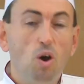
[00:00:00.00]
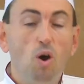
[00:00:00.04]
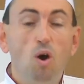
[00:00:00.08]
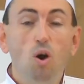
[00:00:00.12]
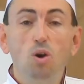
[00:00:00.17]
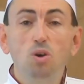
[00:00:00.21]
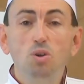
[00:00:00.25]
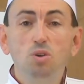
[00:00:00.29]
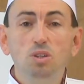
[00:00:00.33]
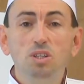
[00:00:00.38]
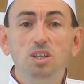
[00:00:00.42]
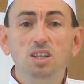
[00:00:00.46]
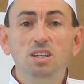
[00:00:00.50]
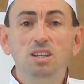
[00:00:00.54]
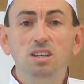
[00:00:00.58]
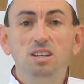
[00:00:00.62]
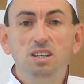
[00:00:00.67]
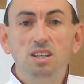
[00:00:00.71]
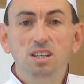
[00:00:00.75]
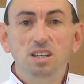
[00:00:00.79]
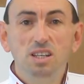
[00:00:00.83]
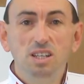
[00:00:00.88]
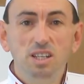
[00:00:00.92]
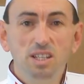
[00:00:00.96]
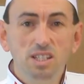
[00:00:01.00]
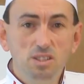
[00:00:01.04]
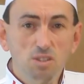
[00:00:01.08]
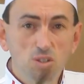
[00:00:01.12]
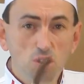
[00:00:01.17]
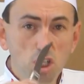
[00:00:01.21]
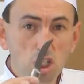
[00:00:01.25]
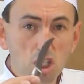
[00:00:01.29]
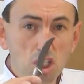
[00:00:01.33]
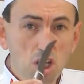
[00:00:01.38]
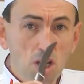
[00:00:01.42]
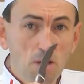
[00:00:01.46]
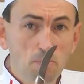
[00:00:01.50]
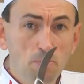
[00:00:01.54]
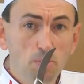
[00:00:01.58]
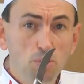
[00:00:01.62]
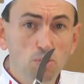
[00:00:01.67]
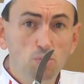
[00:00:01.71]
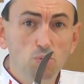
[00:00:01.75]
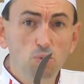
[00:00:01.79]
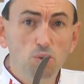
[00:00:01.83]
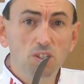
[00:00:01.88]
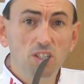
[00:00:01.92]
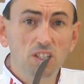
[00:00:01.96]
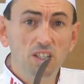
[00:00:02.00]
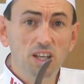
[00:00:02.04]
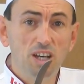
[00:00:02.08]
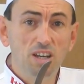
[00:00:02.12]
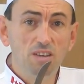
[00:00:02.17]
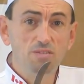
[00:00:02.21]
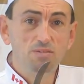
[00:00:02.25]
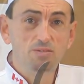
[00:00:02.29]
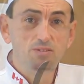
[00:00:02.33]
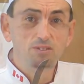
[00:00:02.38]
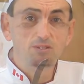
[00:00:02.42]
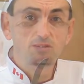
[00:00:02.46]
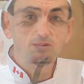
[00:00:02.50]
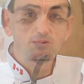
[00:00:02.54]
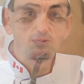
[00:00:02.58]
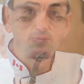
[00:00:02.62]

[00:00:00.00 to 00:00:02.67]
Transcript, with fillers: All you need is a sharp tourne knife.